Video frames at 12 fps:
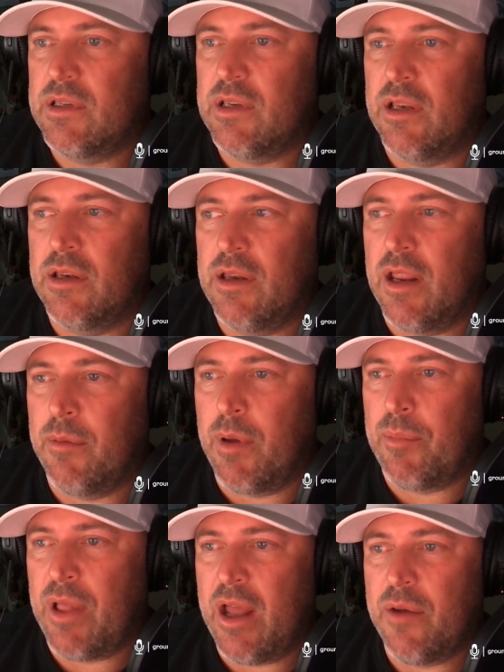and a
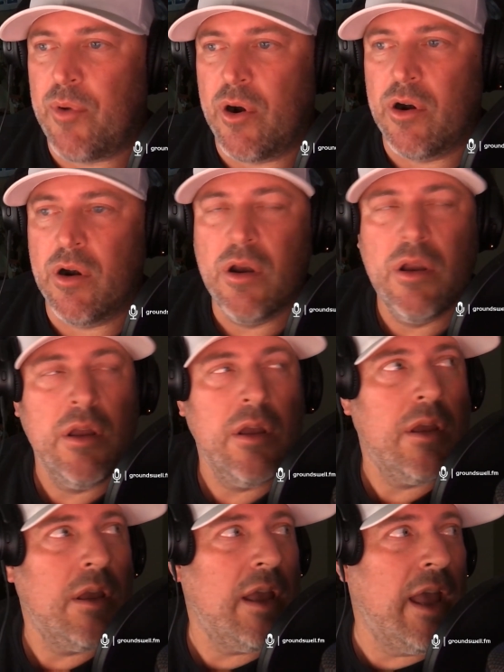platinum partner,
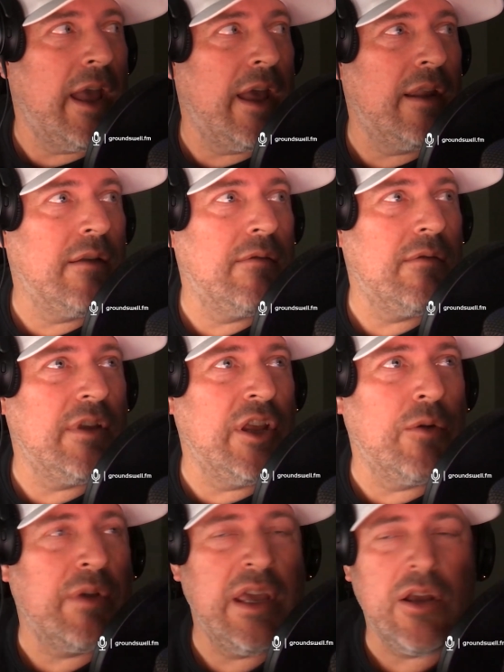and
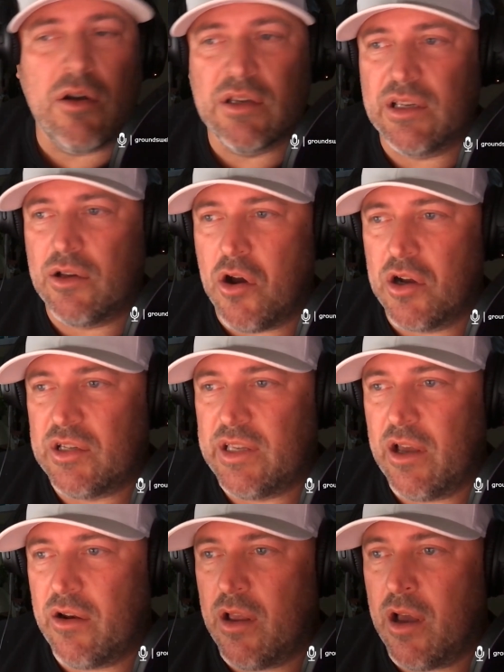he calls it consciously
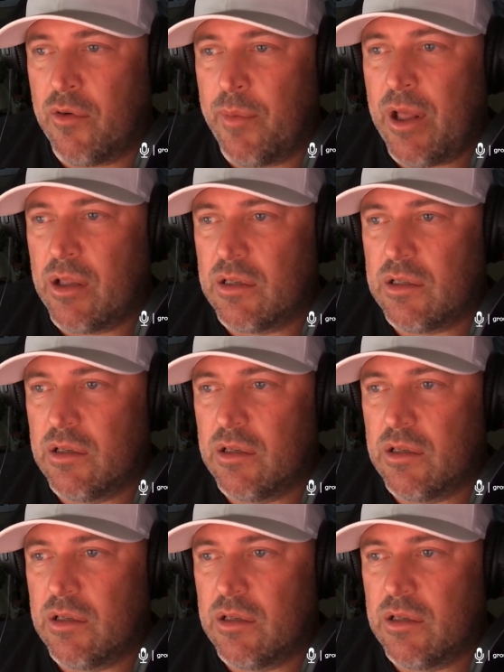out of balance.